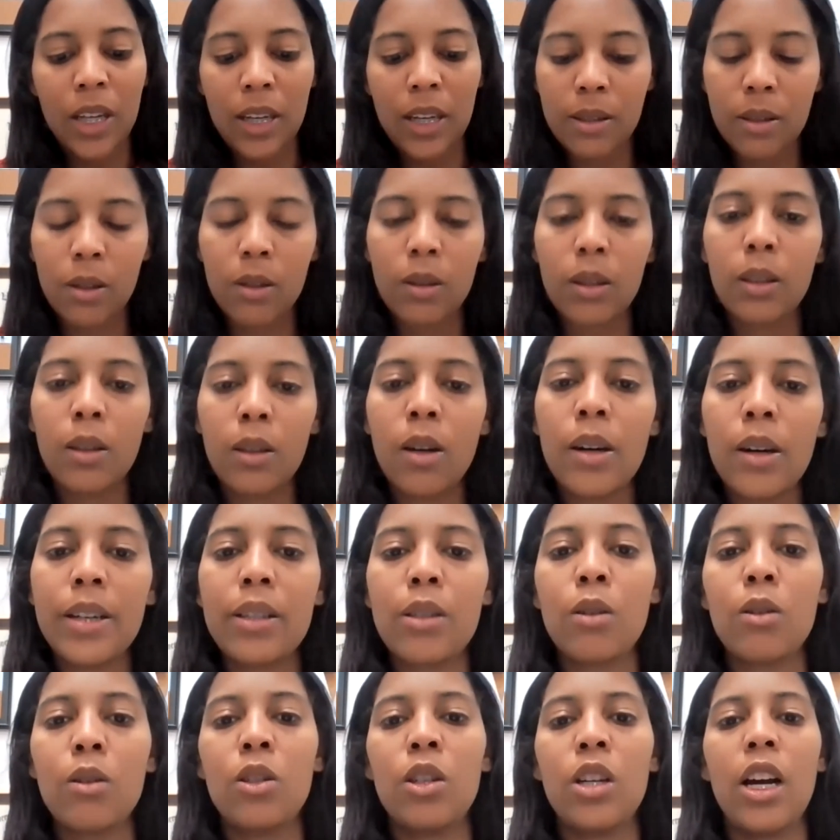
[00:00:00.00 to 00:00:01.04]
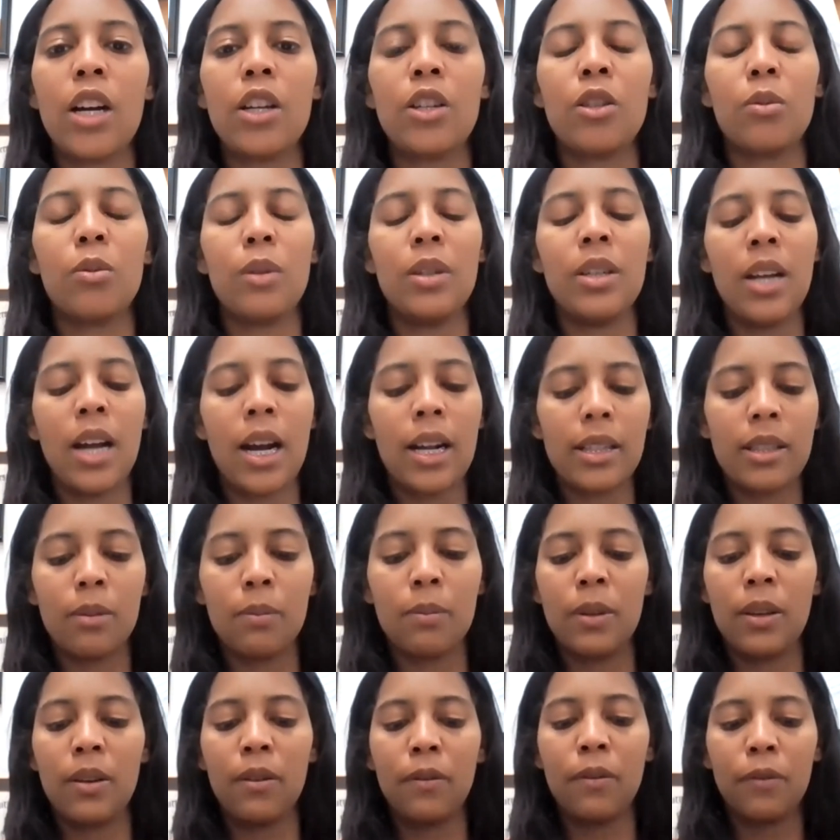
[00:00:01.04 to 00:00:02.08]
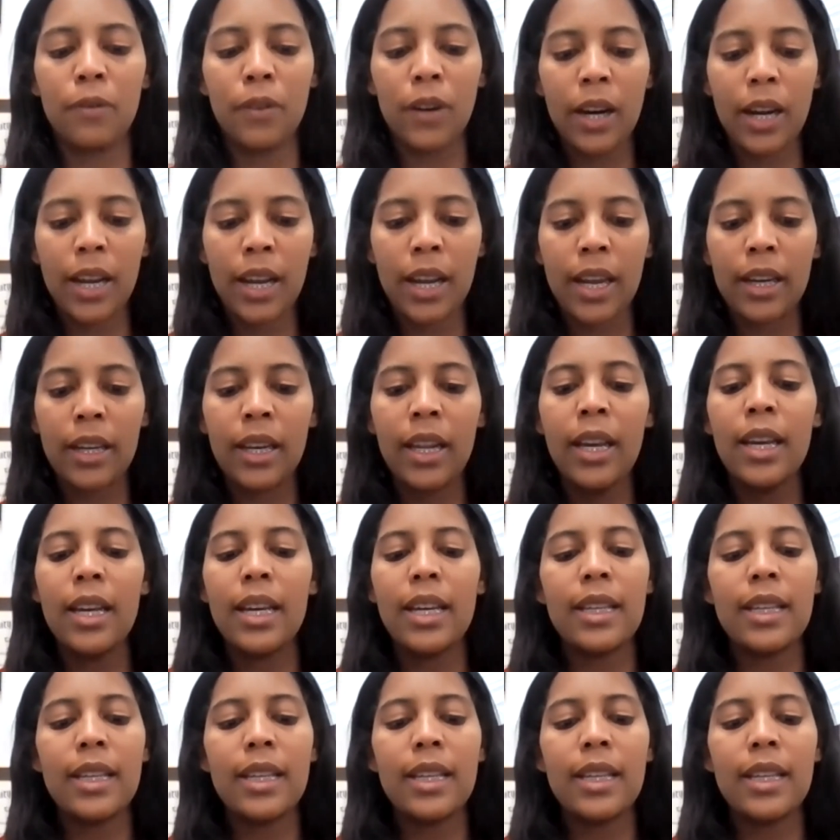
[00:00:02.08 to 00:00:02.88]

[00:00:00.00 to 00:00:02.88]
And so the Lord told Joshua not to be afraid.